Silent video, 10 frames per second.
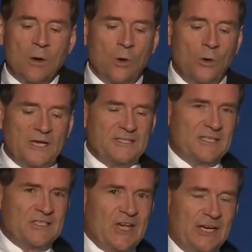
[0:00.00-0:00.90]
or he's the
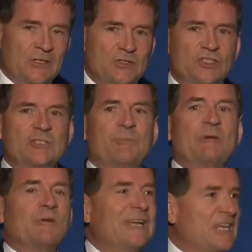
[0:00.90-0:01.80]
son who's just been
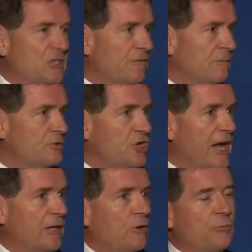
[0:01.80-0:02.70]
released from
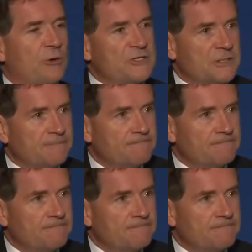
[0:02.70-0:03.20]
jail or prison.